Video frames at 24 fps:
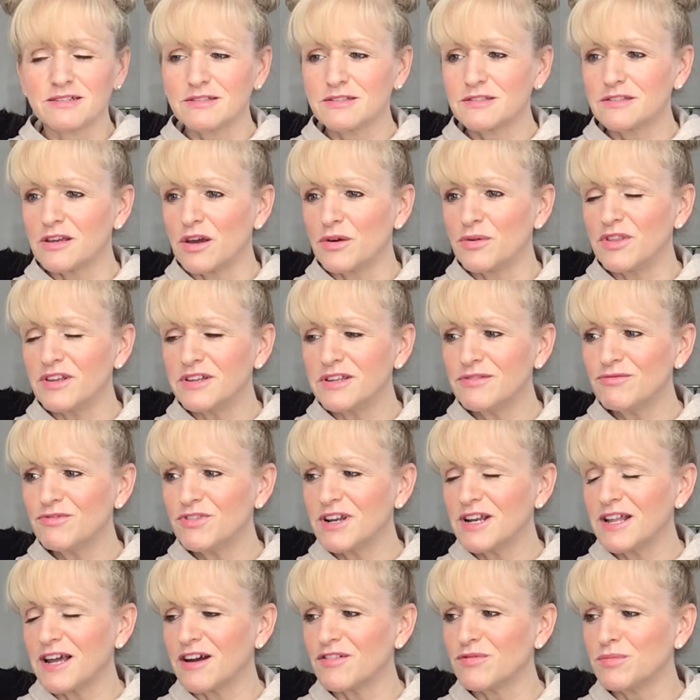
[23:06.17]
so they didn't
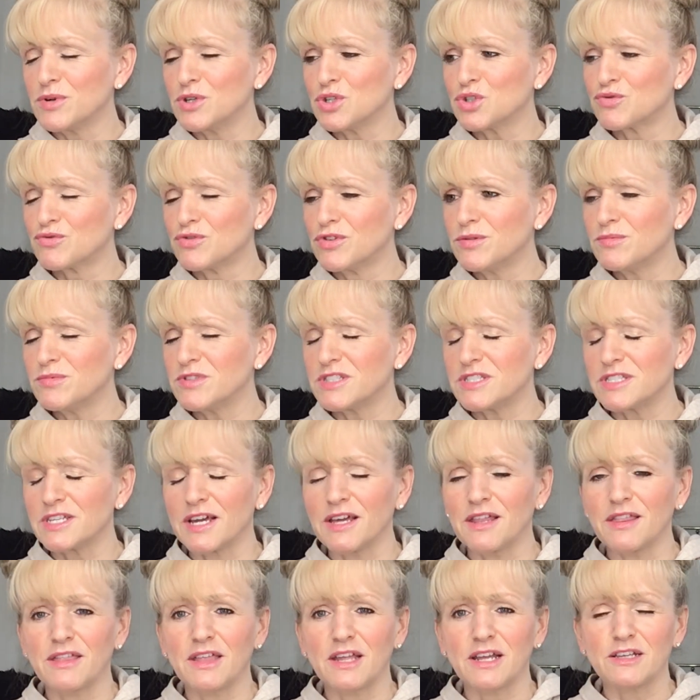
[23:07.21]
really have much room to
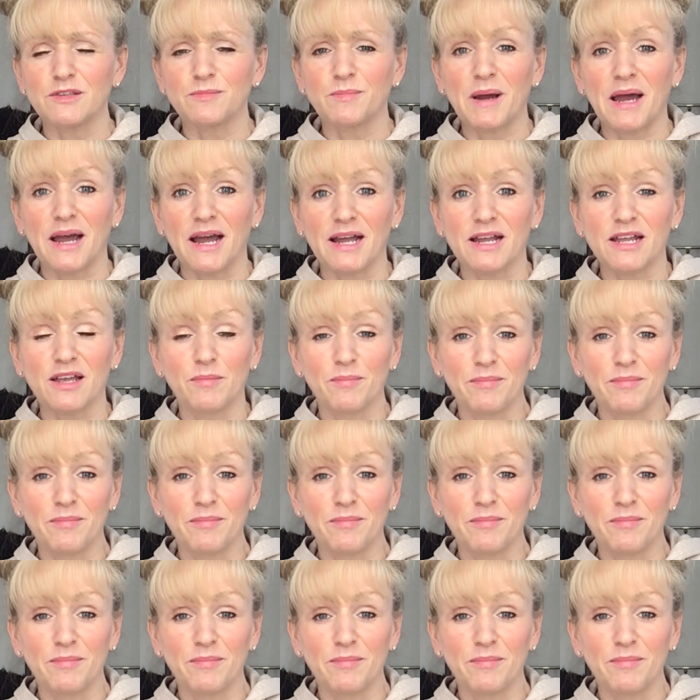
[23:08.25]
take things back.